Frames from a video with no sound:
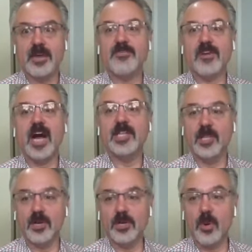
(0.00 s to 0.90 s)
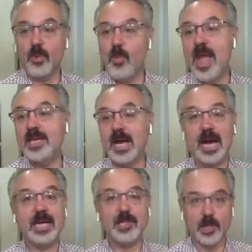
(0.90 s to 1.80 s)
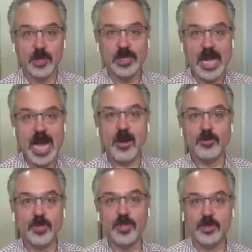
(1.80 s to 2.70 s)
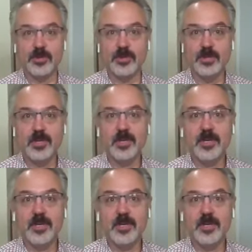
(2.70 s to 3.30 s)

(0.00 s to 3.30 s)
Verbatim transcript: If I learn or when I learn how to